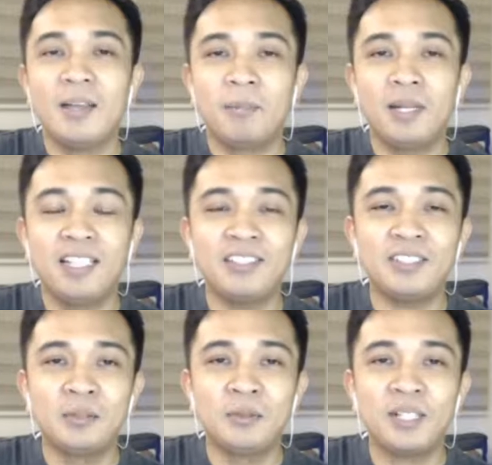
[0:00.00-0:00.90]
please
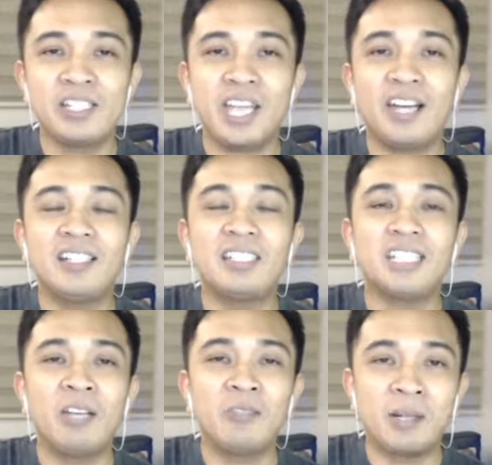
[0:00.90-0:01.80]
do share this
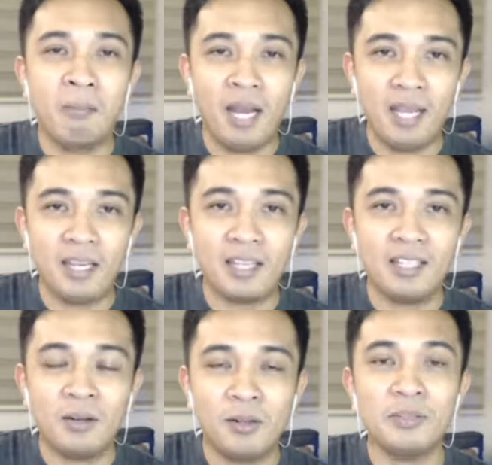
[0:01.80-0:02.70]
live stream link
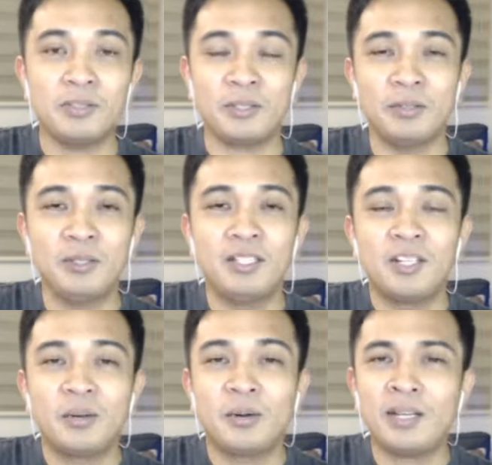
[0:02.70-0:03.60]
and also
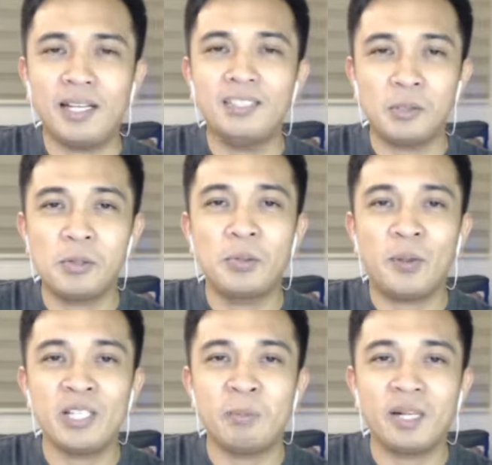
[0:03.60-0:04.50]
organize your
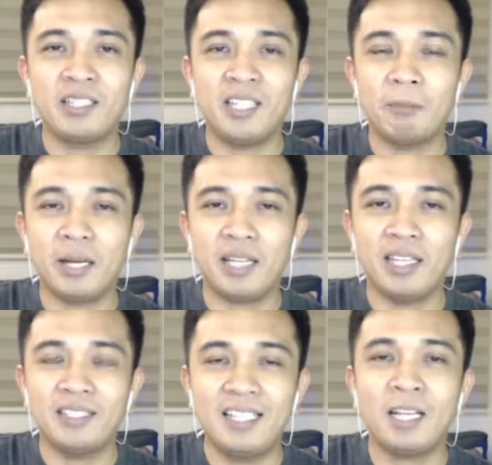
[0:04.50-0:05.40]
own watch party.
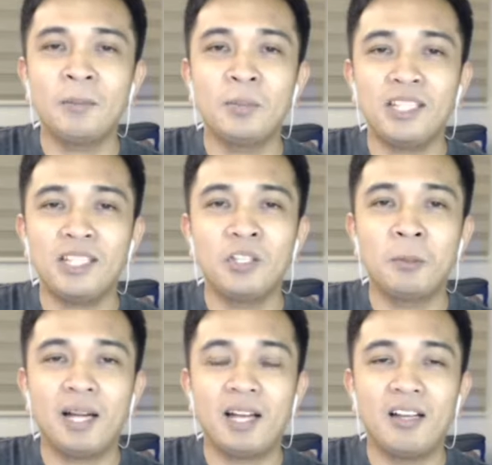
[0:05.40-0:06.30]
Paki-send na rin po
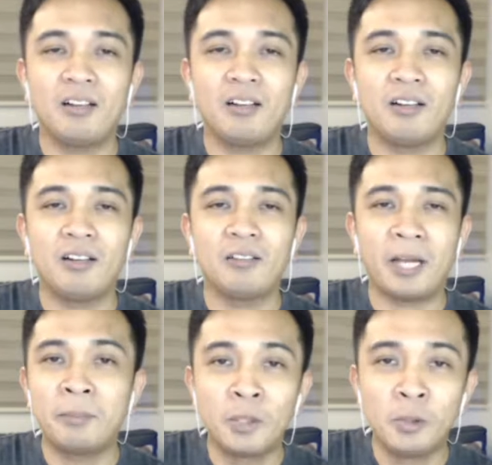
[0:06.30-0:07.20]
sa inyong mga
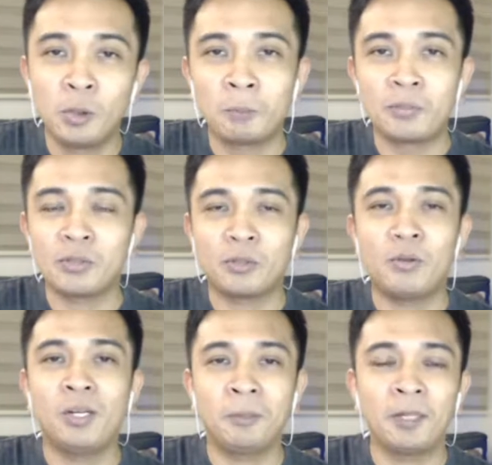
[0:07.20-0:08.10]
Viber groups or kung
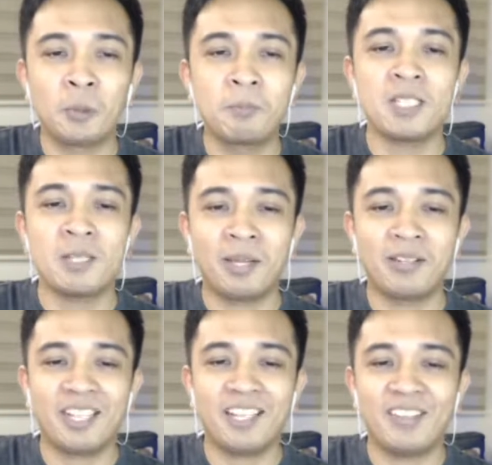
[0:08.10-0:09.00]
ano man yung groups na
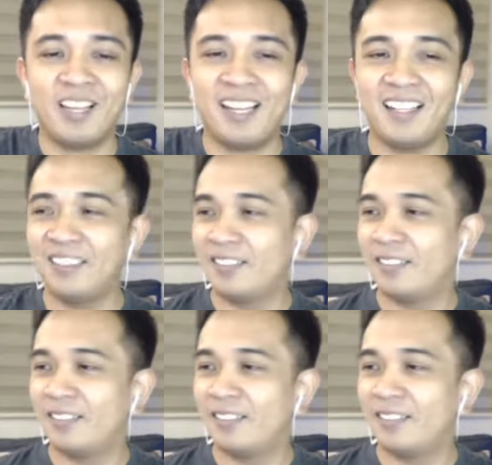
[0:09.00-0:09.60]
meron kayo, ha?